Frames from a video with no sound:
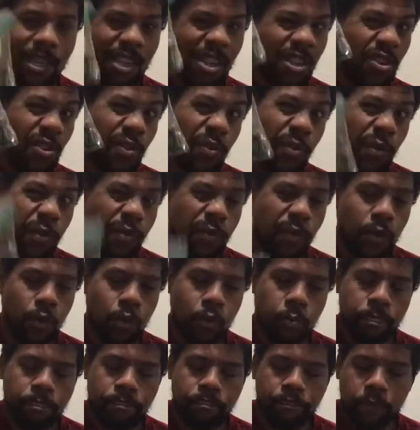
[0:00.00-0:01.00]
like you use for food,
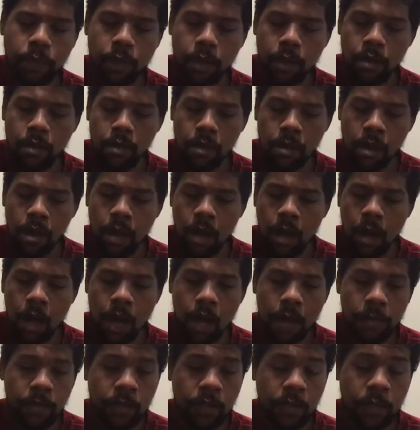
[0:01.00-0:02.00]

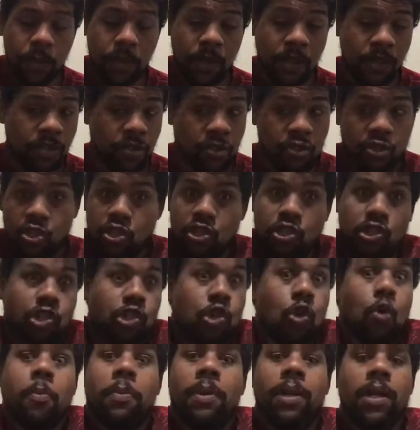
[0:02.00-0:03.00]
just because there's just
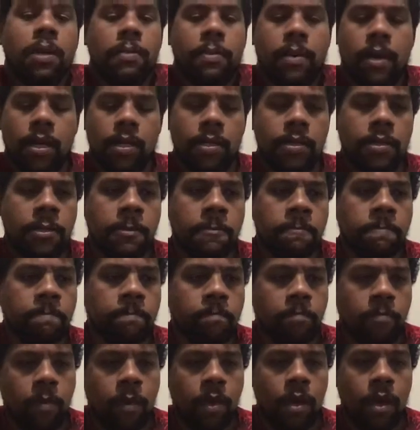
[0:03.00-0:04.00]
so many bits.
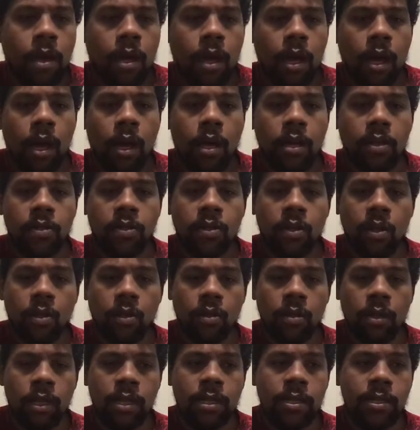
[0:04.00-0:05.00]
So
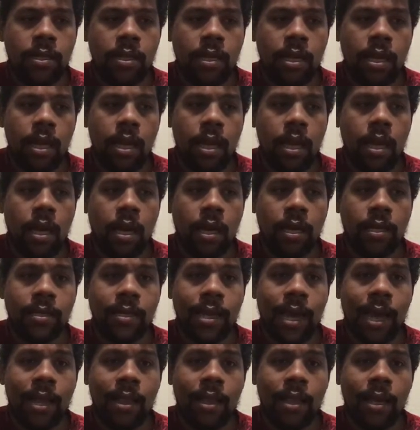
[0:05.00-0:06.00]
let's see
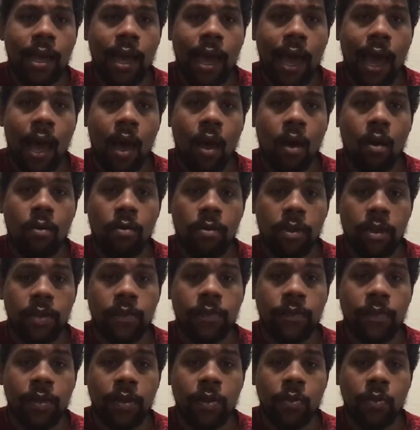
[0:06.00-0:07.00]
exactly how
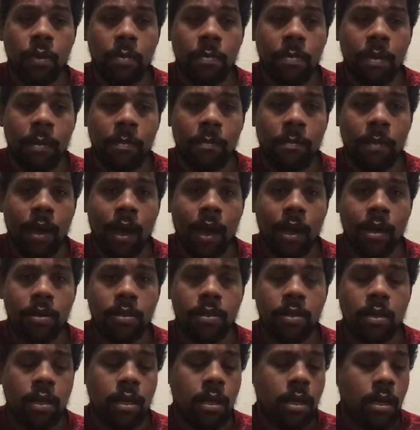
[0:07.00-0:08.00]
this fits with
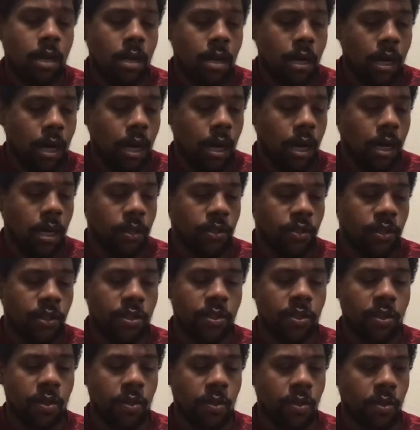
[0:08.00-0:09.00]
BITBOX.
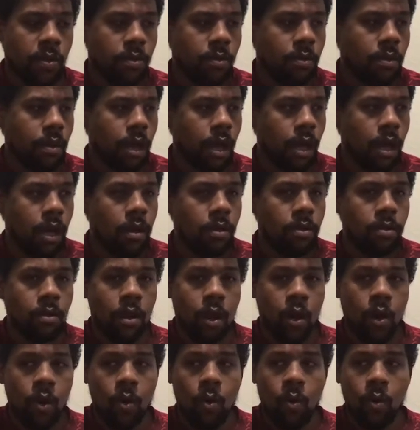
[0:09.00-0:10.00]
Just so you can
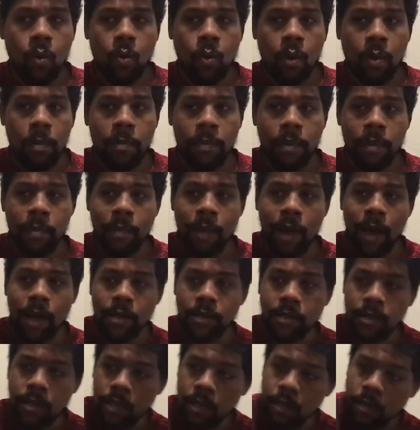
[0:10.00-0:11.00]
know what
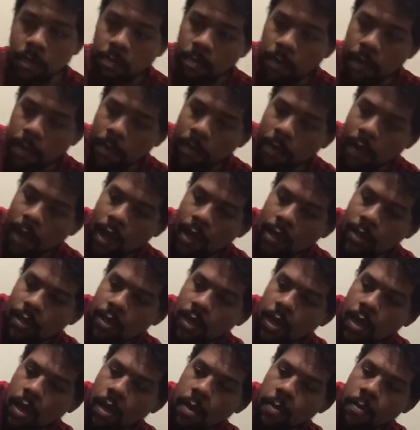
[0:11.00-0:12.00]
BITBOX is.
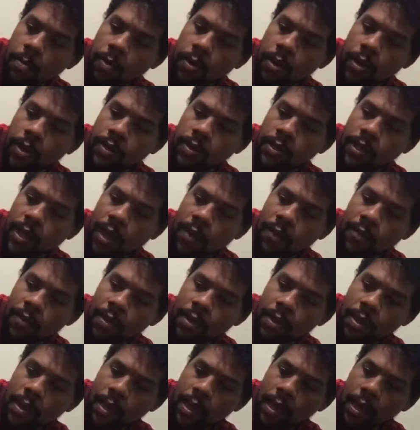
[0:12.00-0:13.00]
BITBOX puts
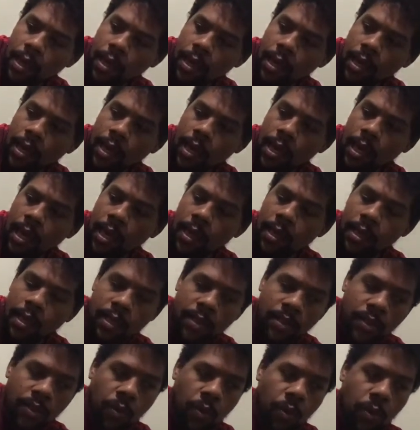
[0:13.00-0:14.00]
everything in
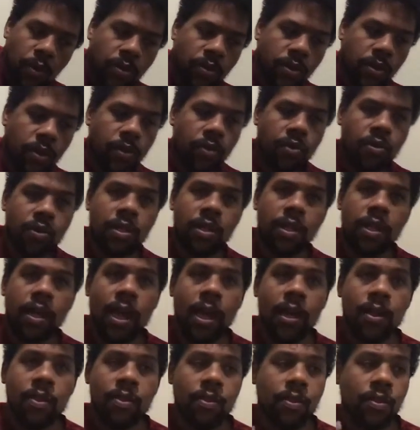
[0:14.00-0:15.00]
this storage solution,
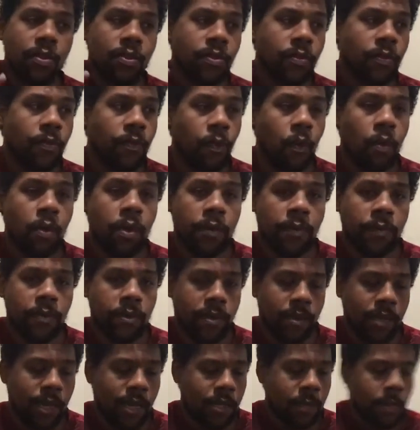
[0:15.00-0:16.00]
and there's 4
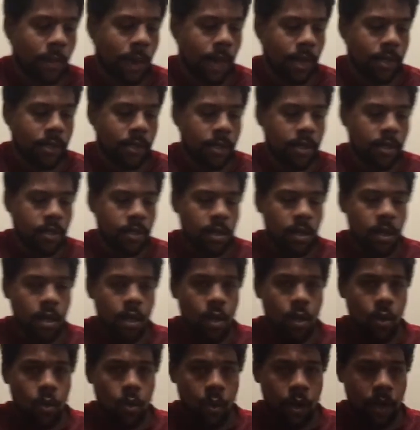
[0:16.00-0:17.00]
different size boxes.
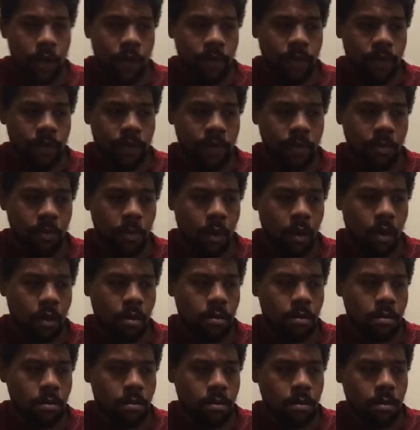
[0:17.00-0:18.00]
We have the
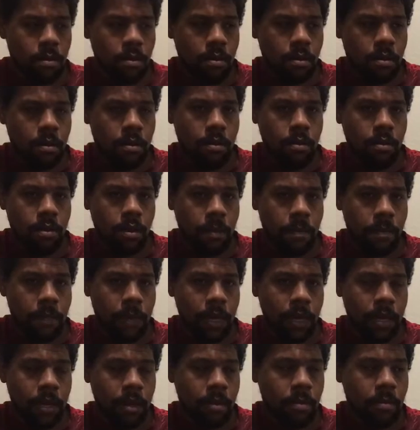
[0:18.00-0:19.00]
small, the
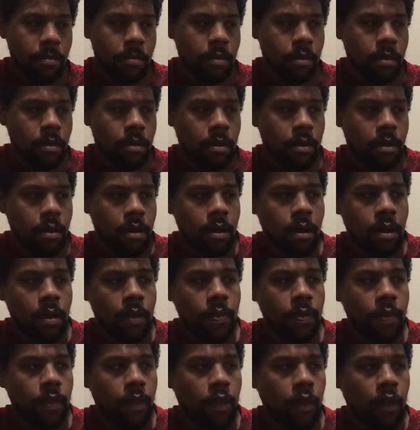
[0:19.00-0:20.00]
medium,
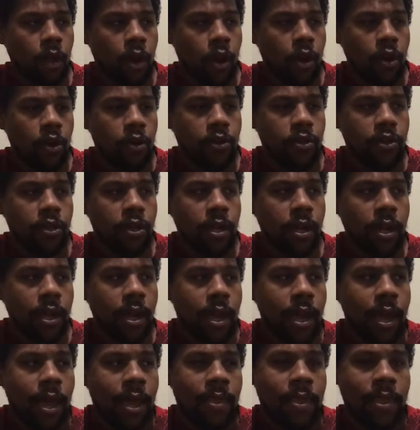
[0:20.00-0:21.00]
the large,
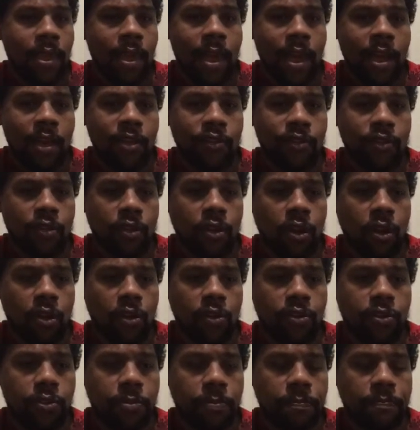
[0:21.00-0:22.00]
and the extra
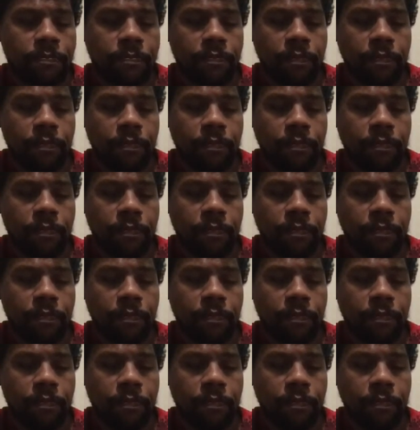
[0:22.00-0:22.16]
large.